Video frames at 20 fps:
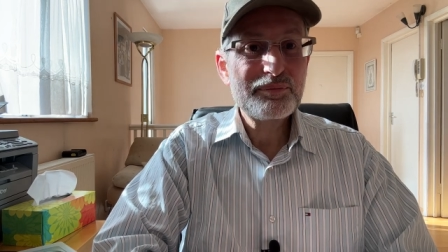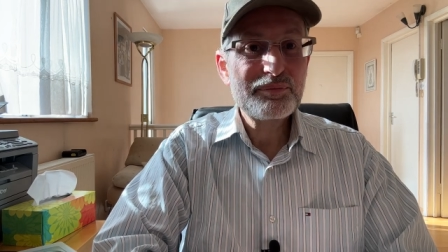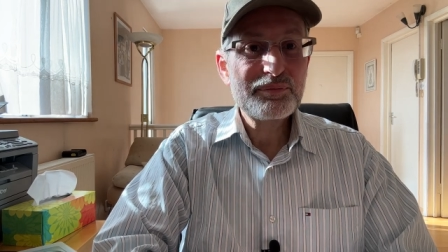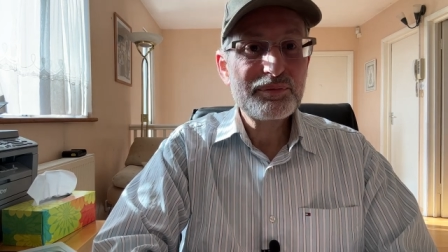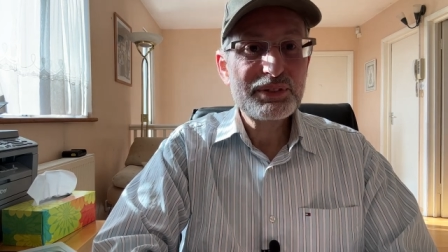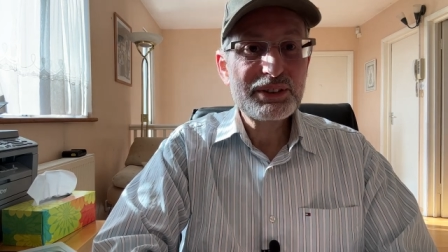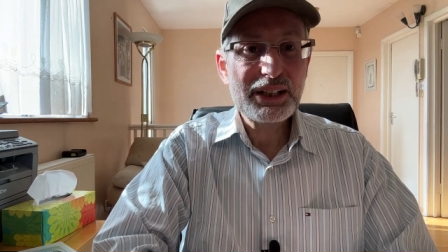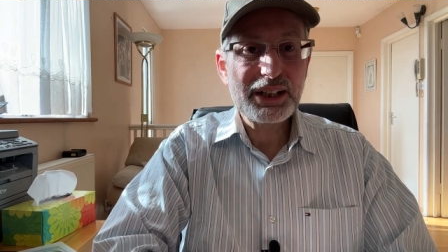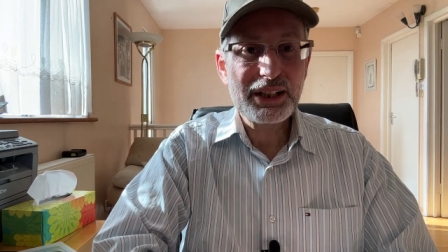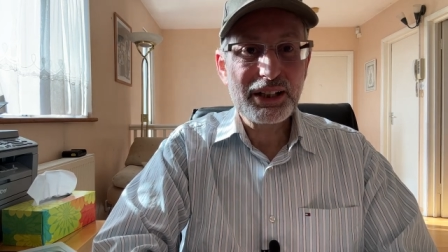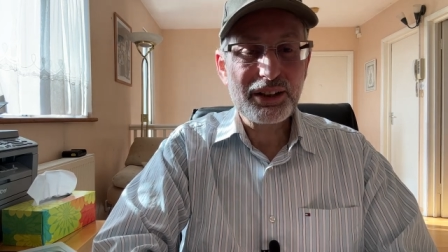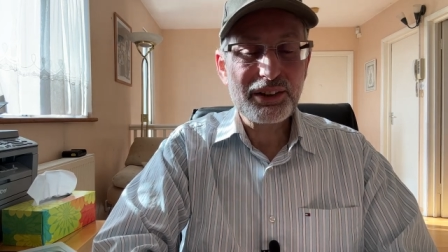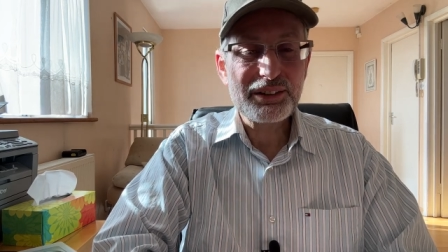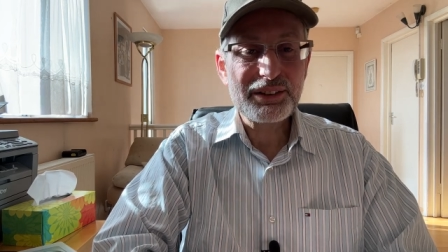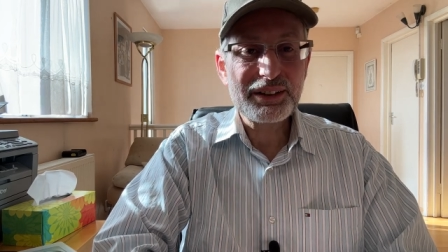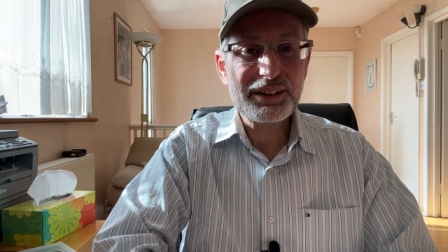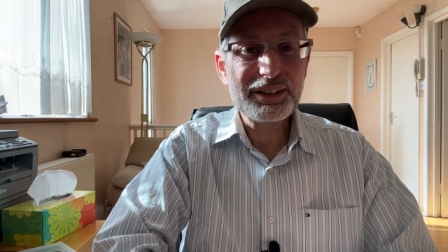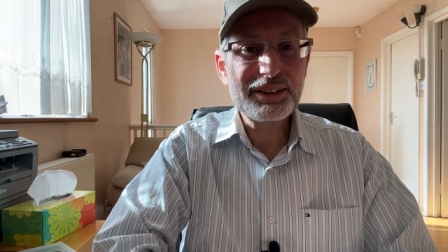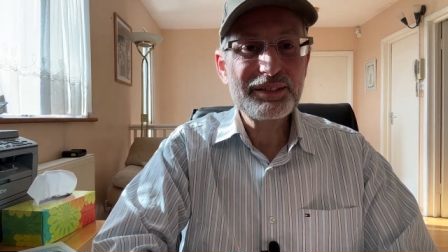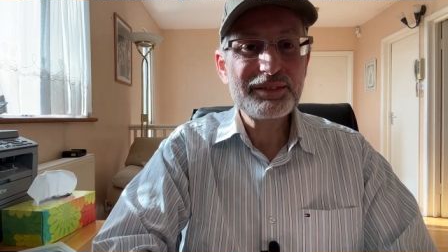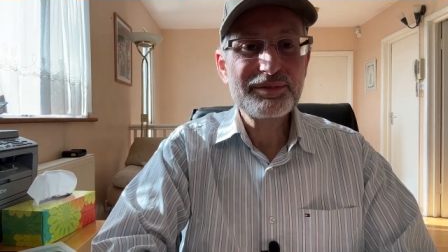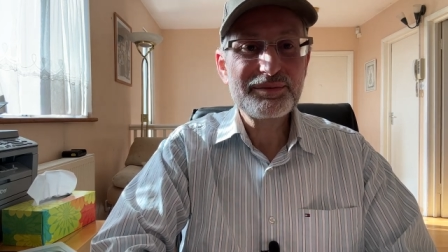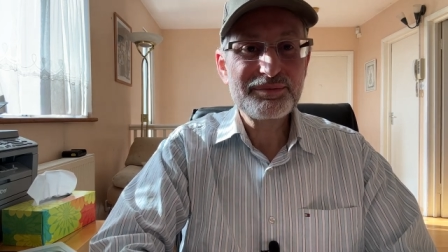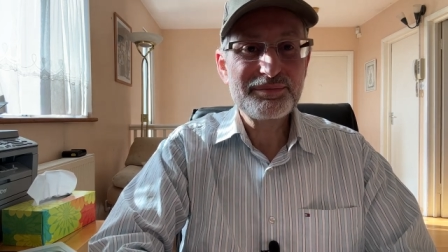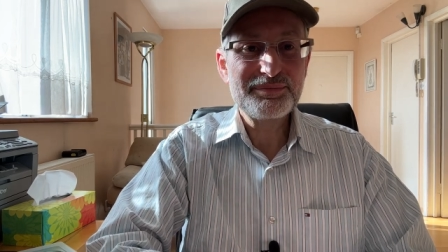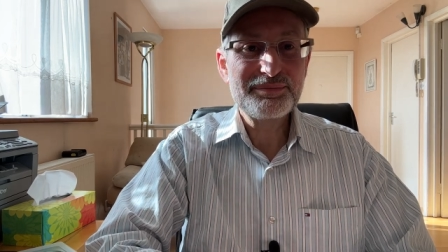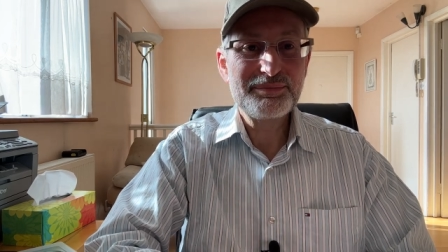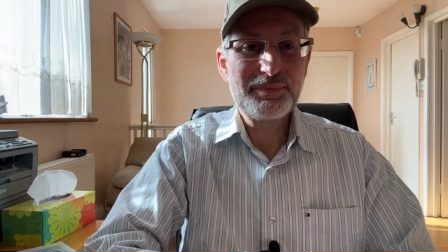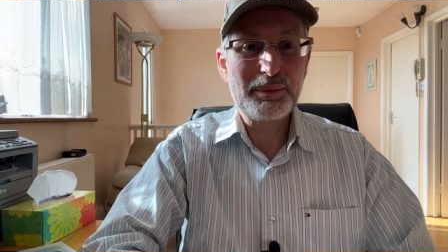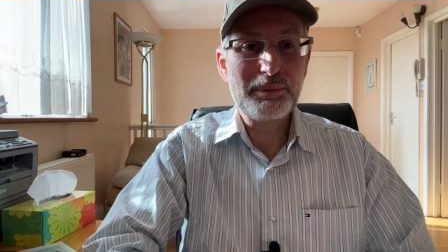Stay healthy.
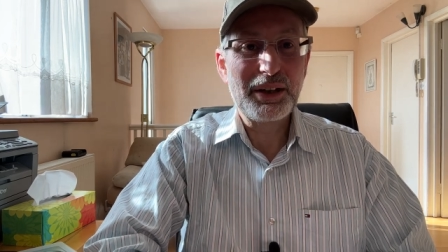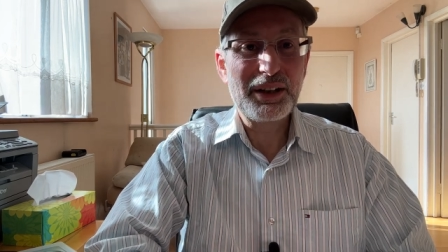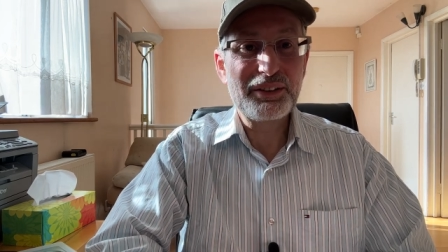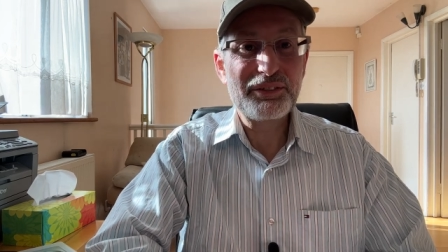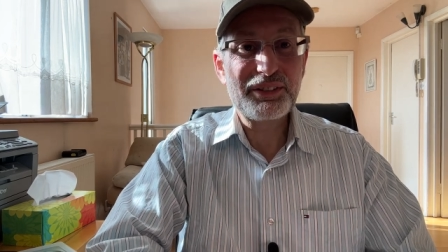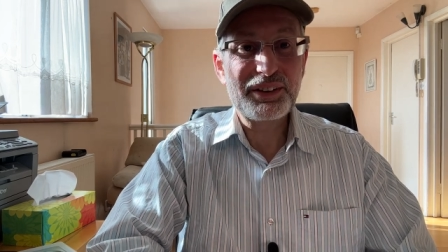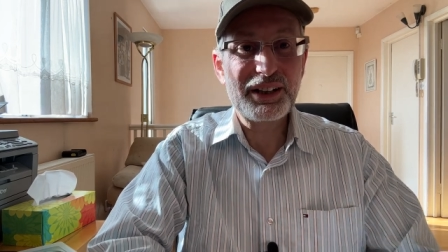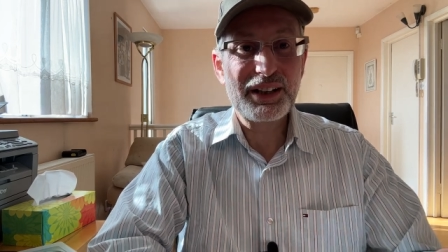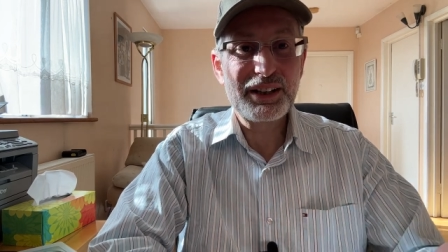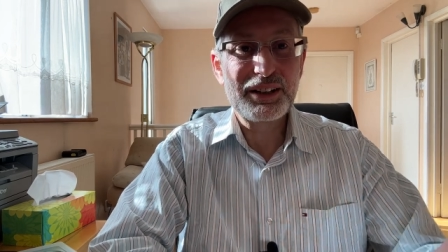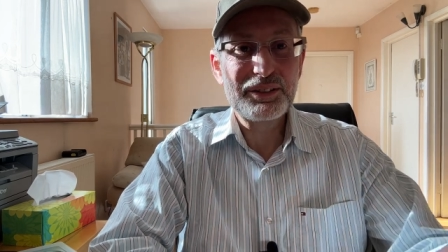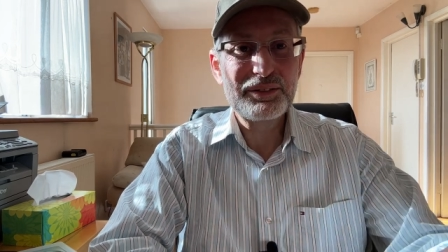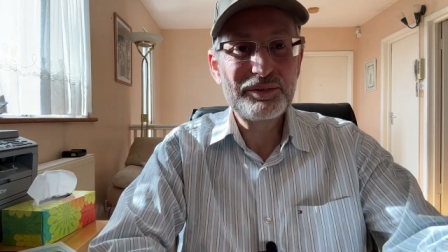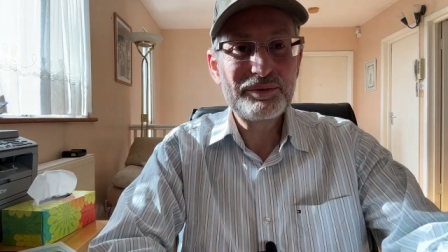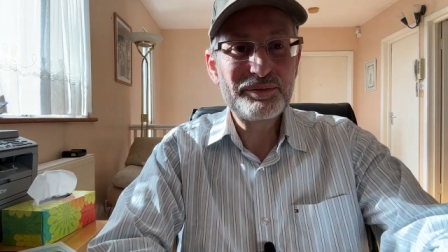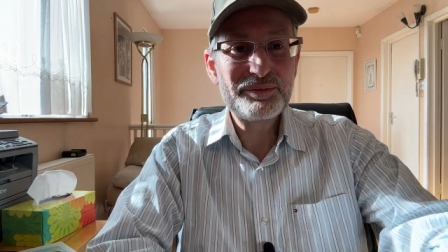Bye bye for now.